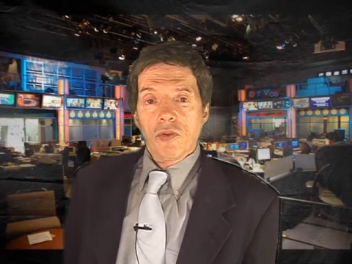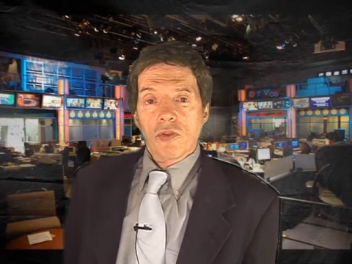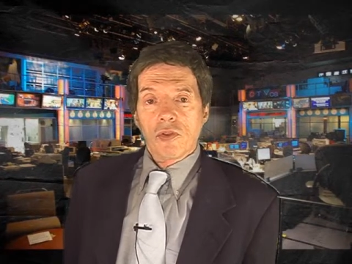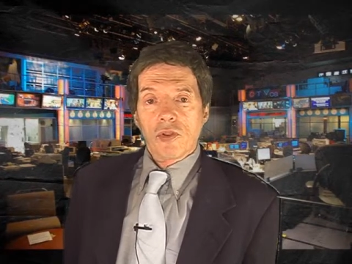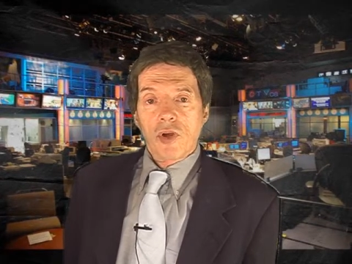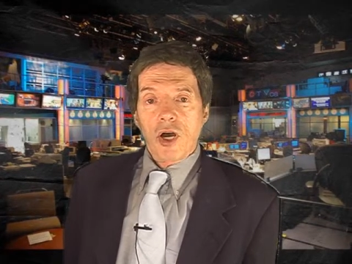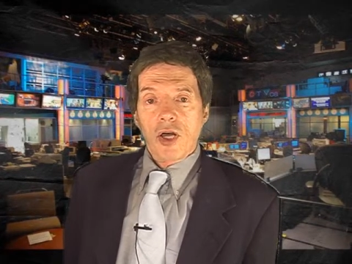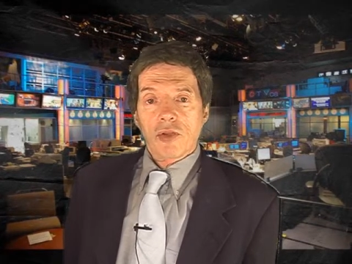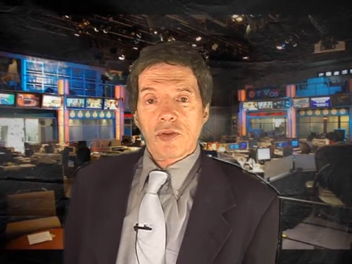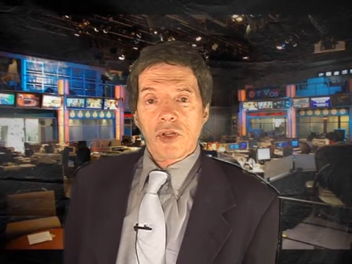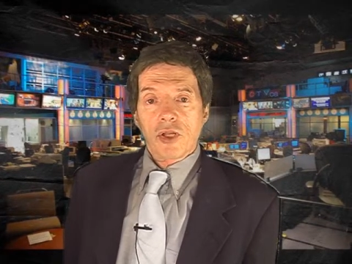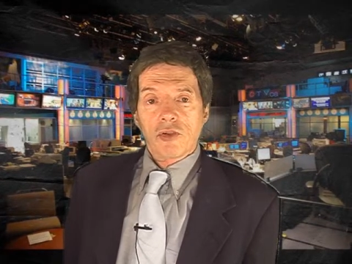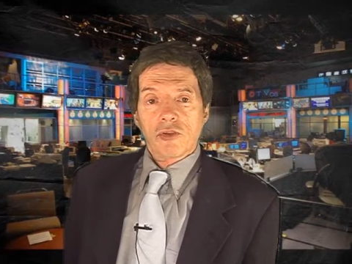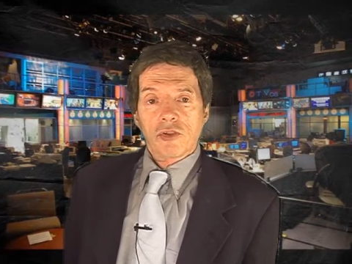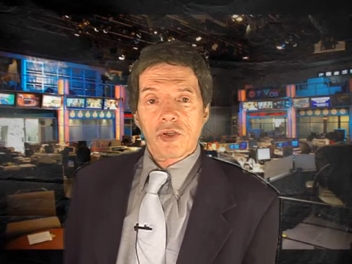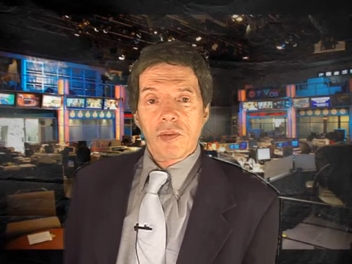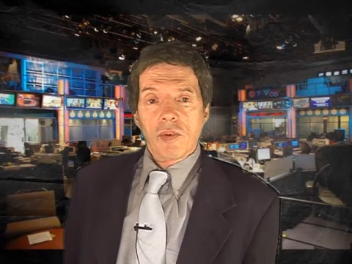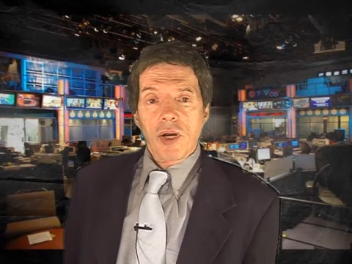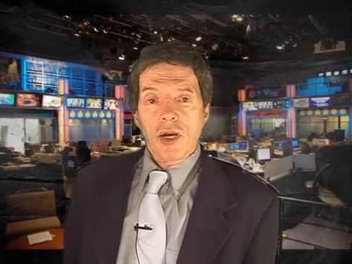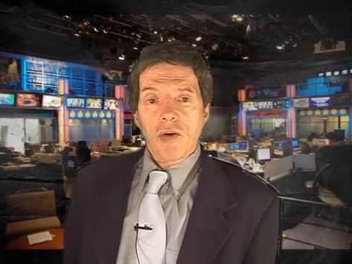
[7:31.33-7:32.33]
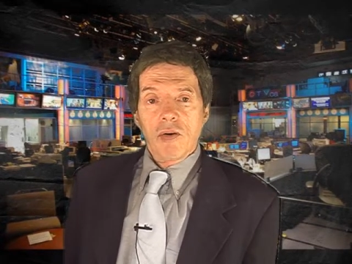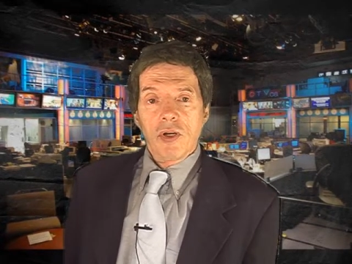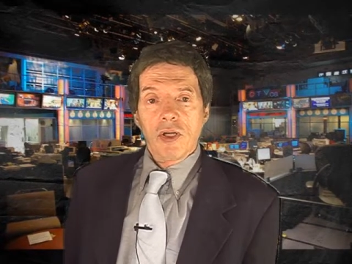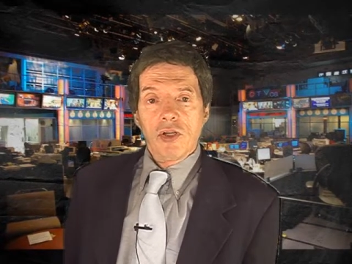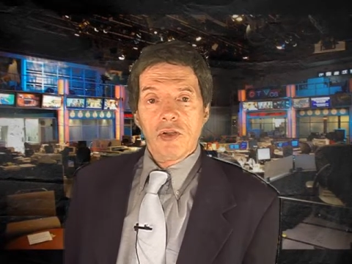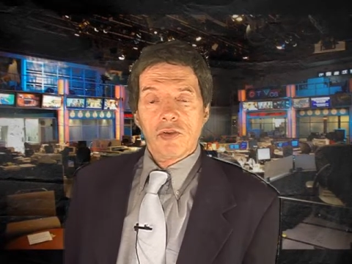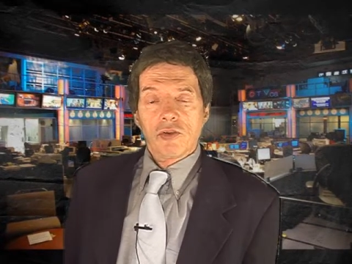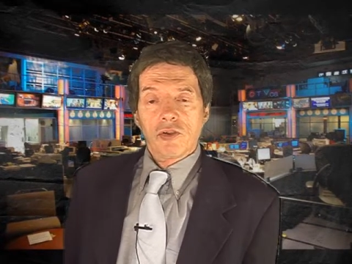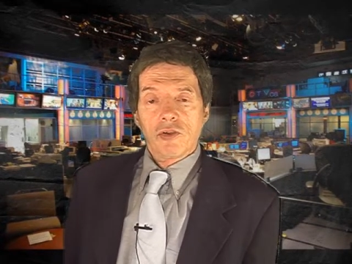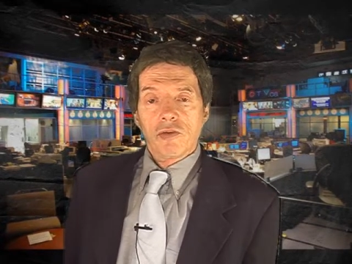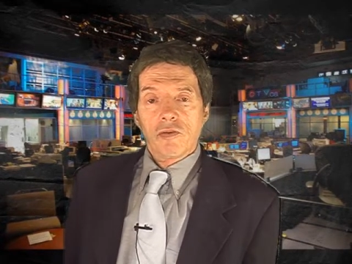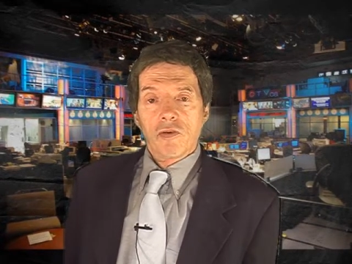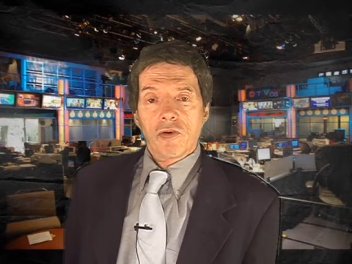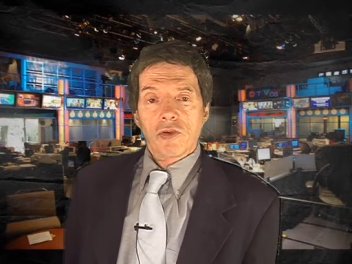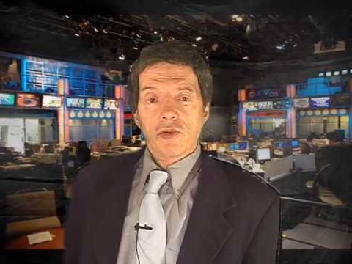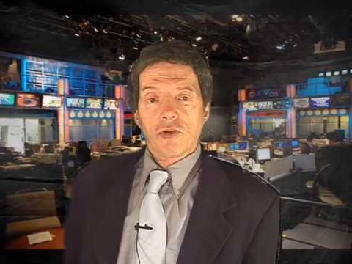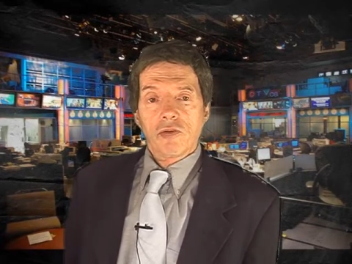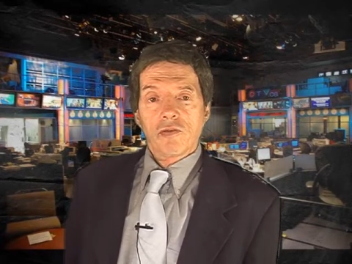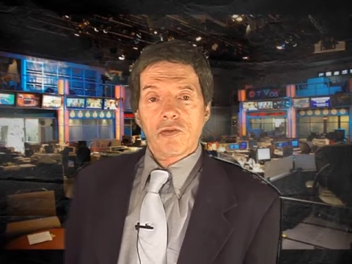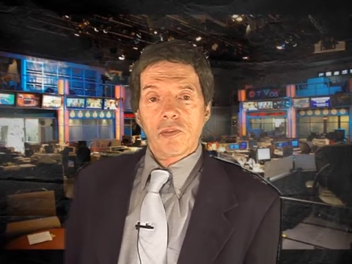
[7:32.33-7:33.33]
thought that somehow it is a
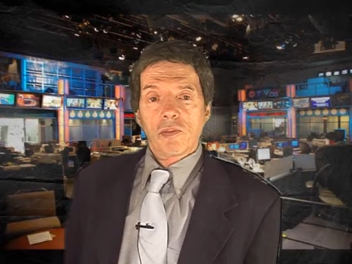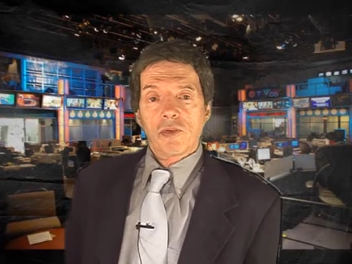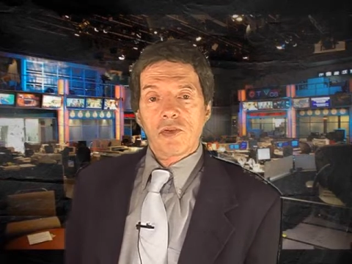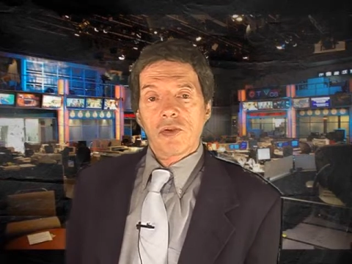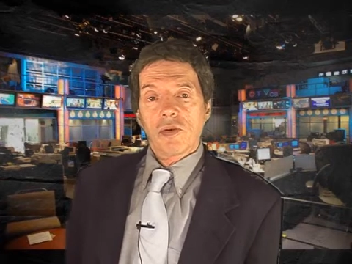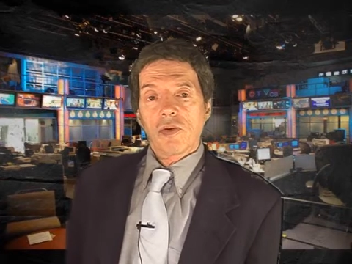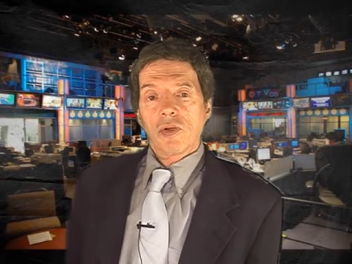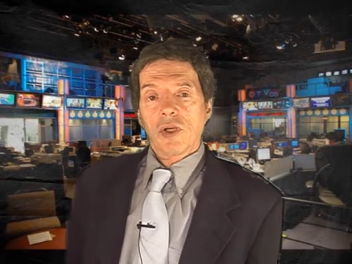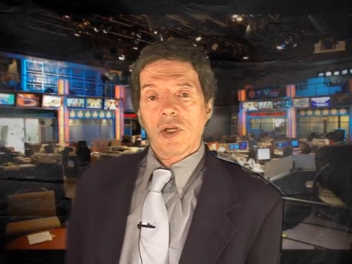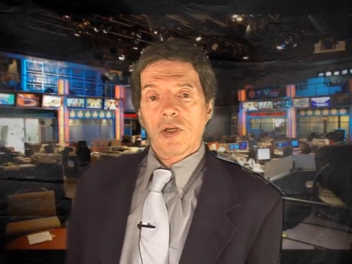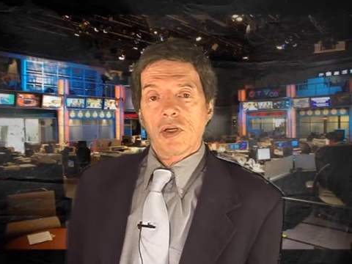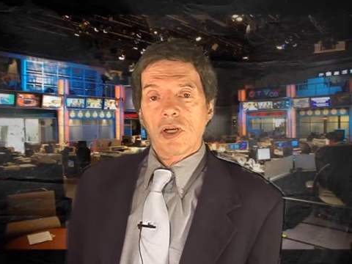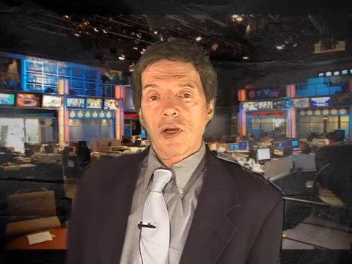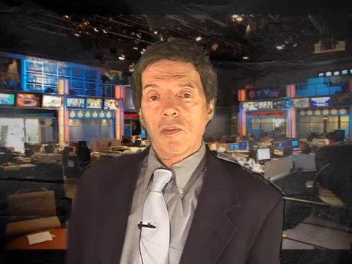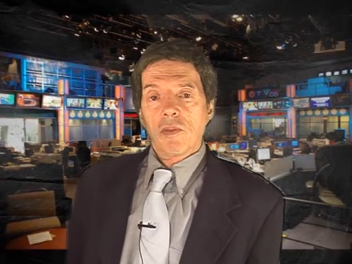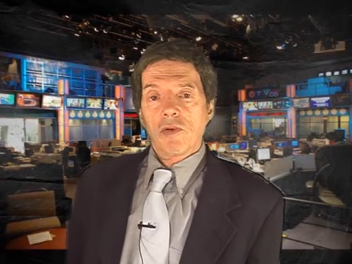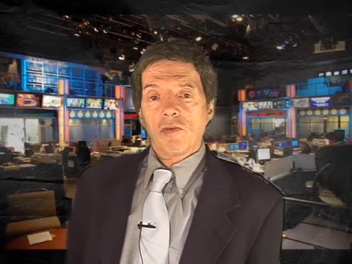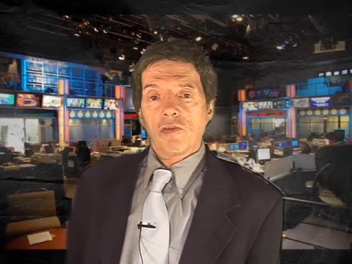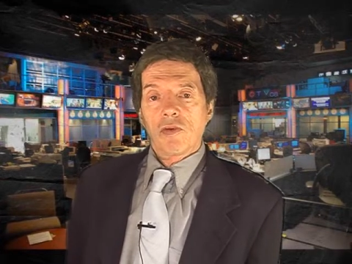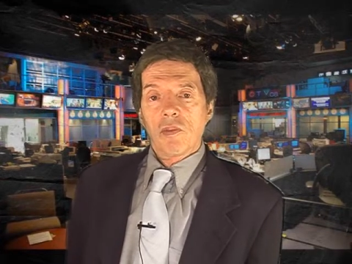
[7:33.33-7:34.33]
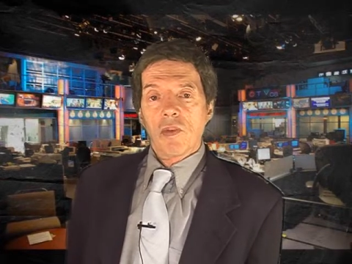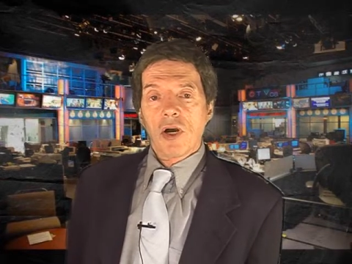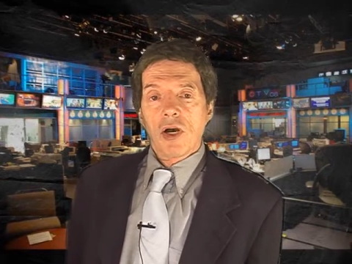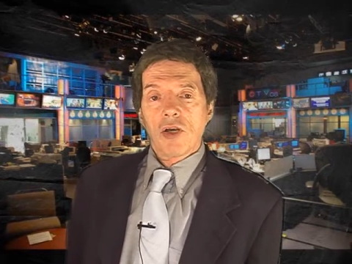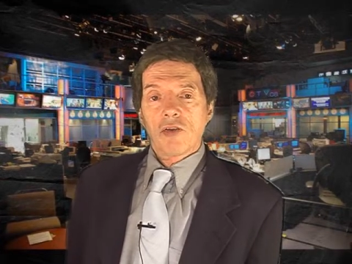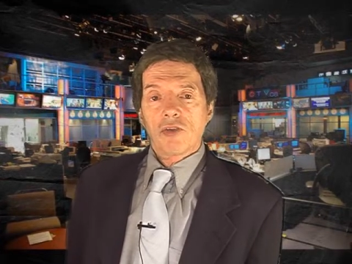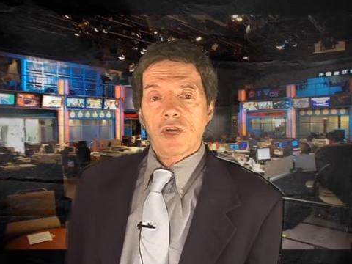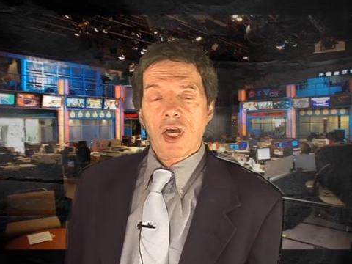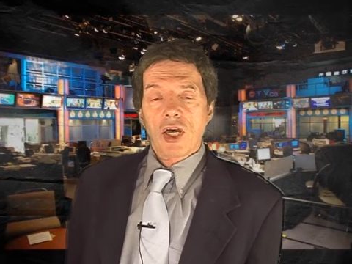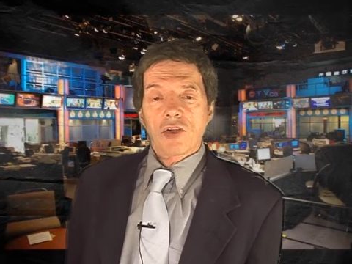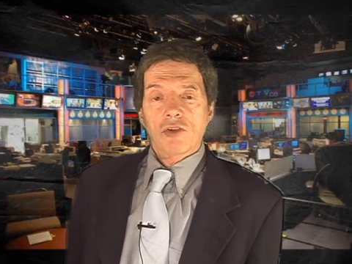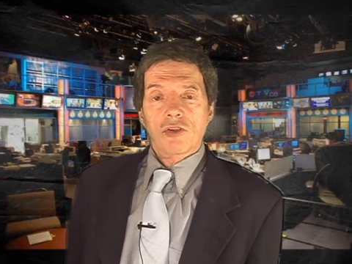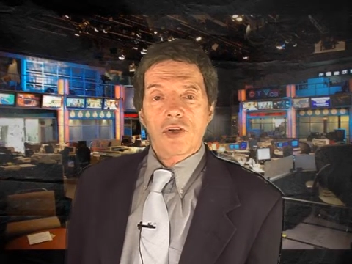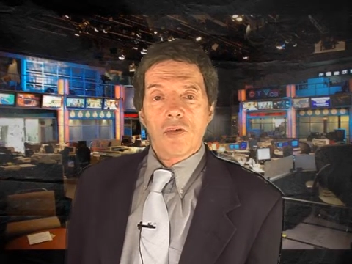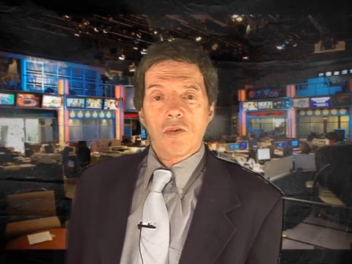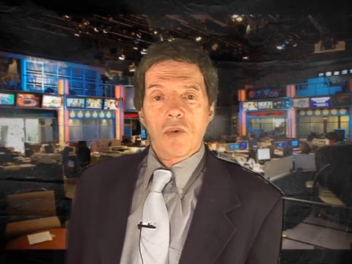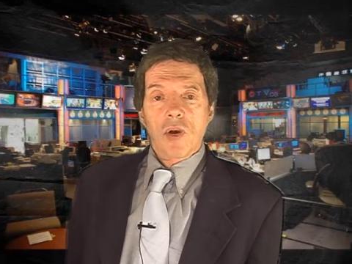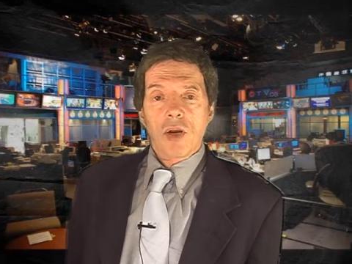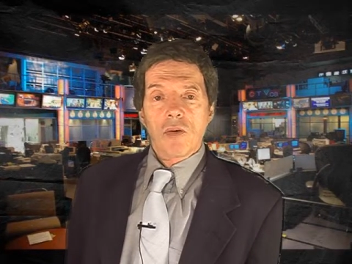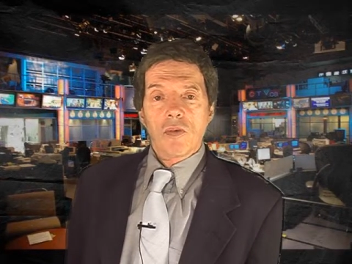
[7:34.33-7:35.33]
diversion from Syria coming from us
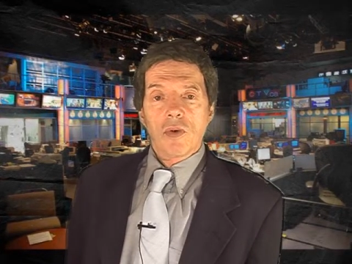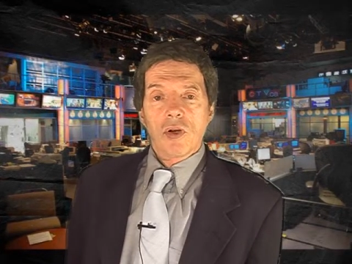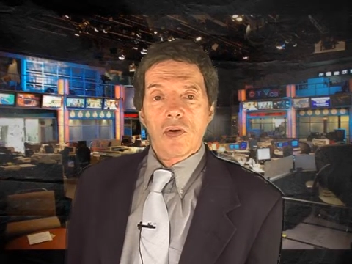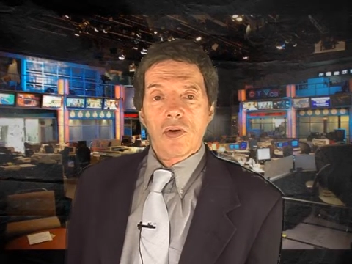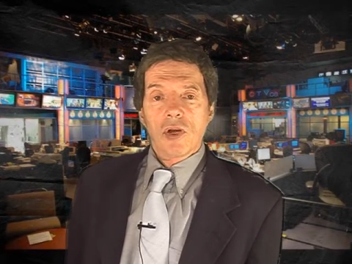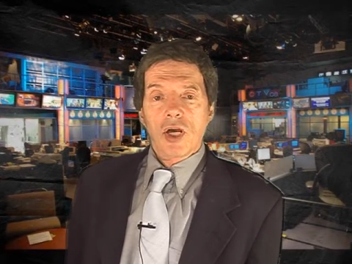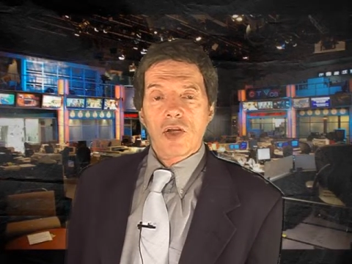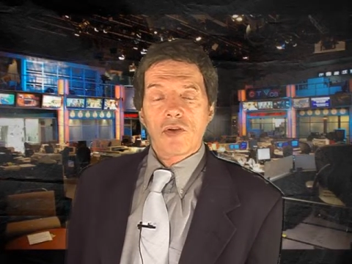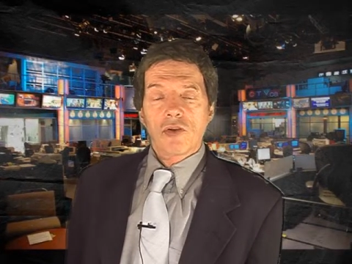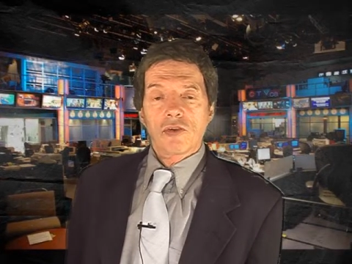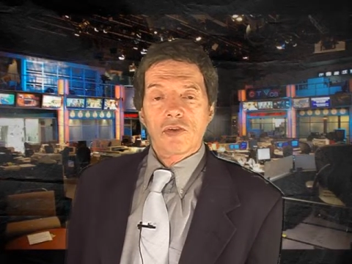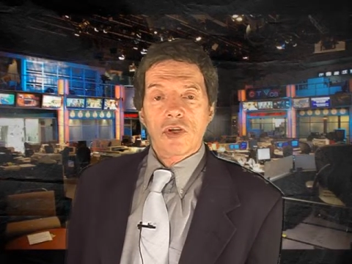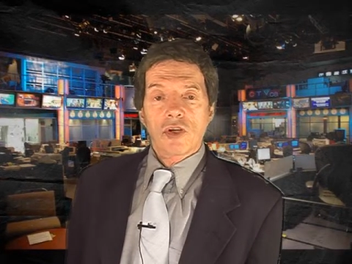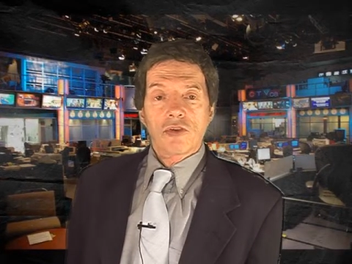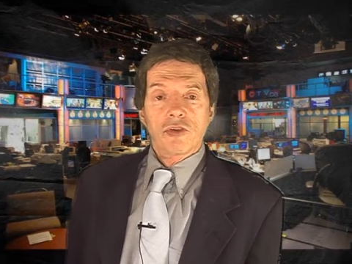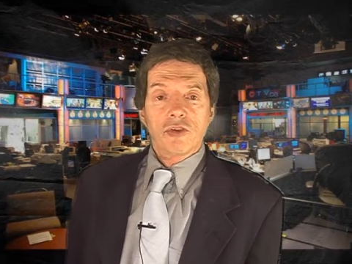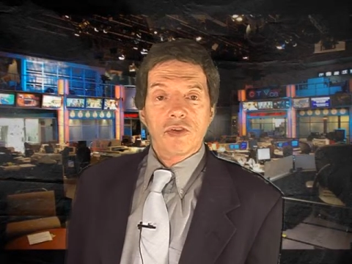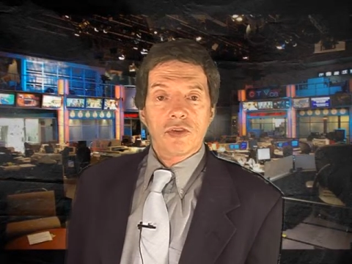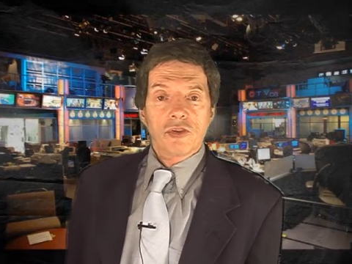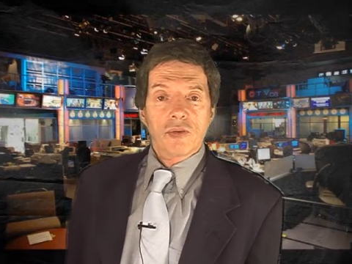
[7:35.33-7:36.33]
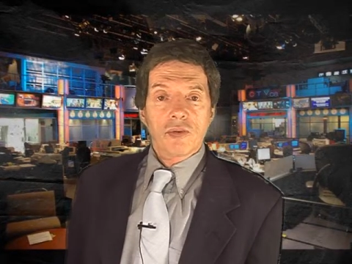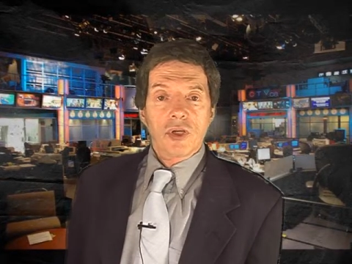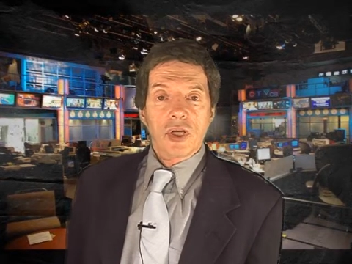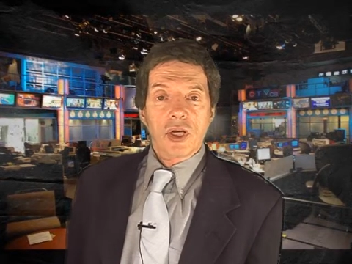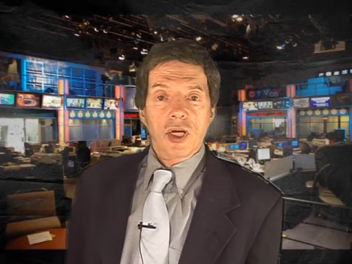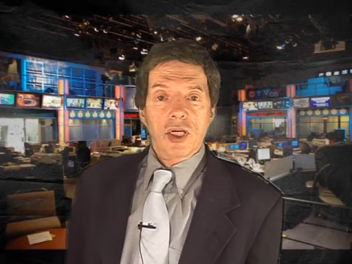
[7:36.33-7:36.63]
asking why we are not discussing Syria.